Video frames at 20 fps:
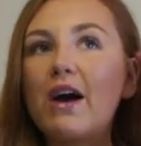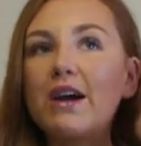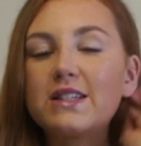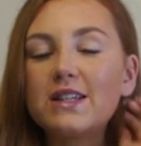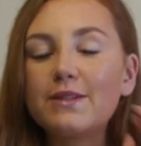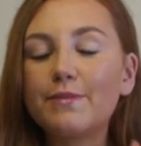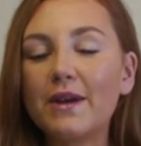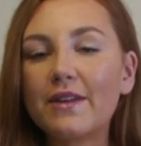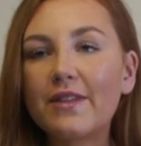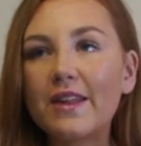I
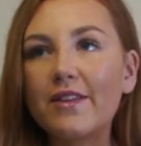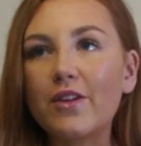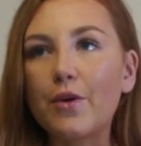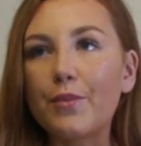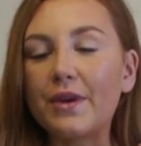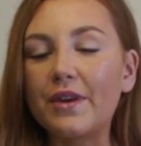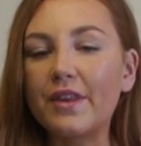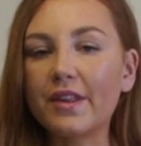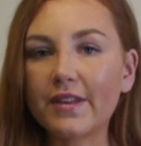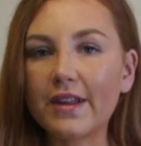did pick these
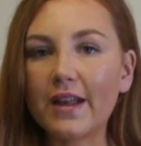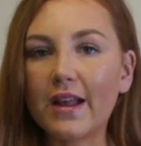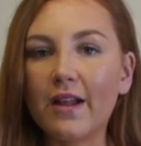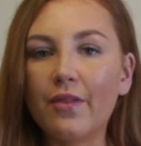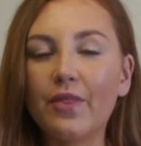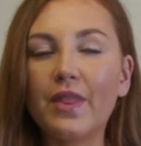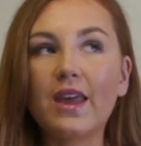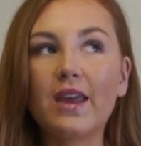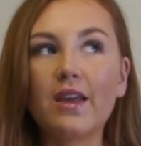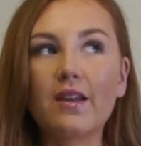up in the,
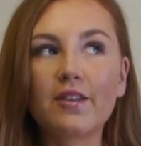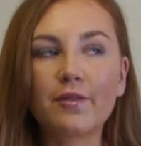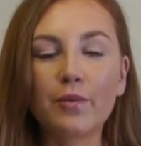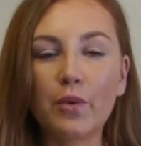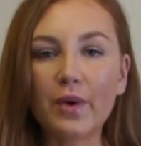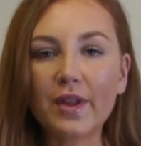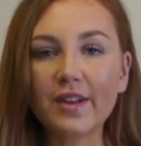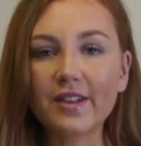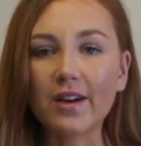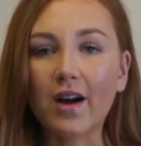in the
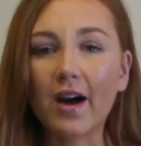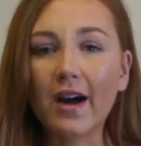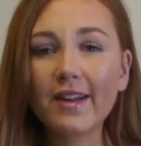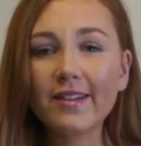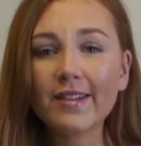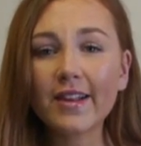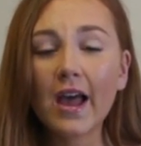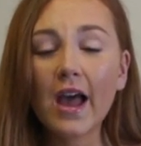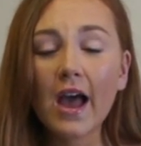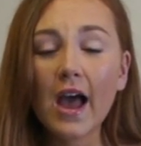smallest
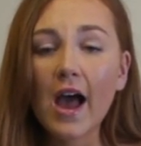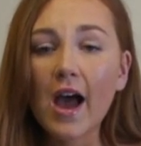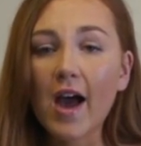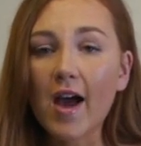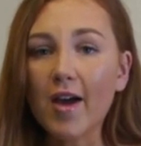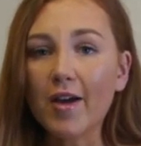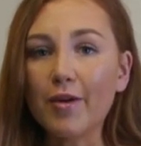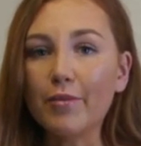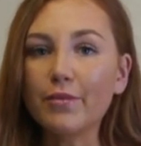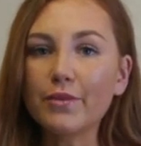size,
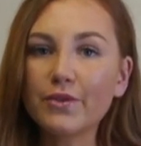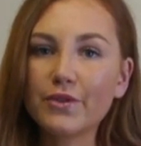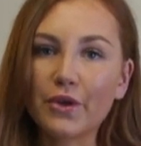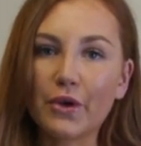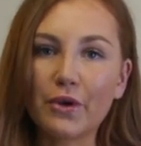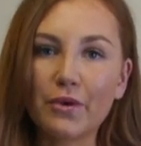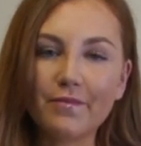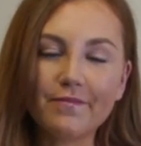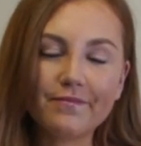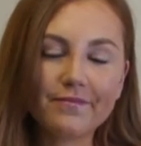um,
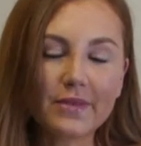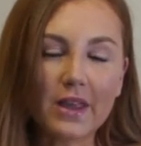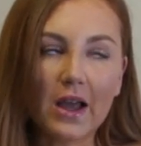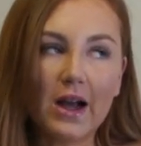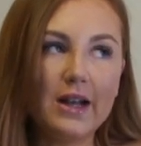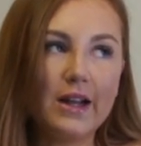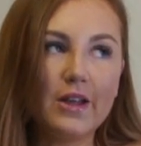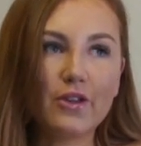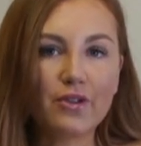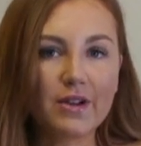so
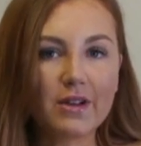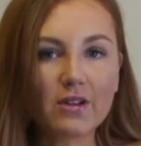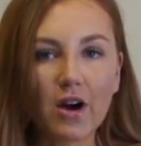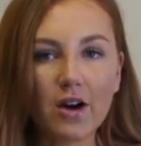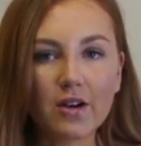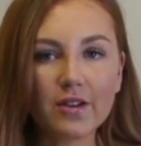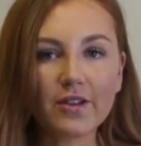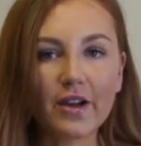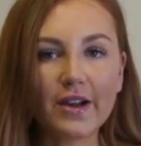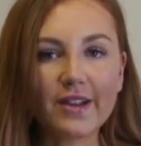I literally
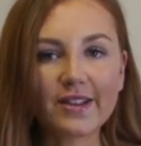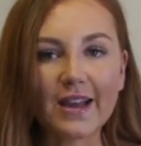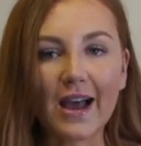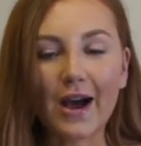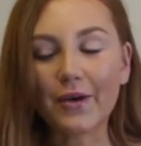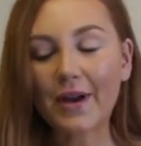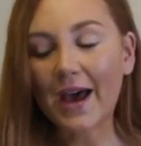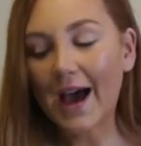can't size down.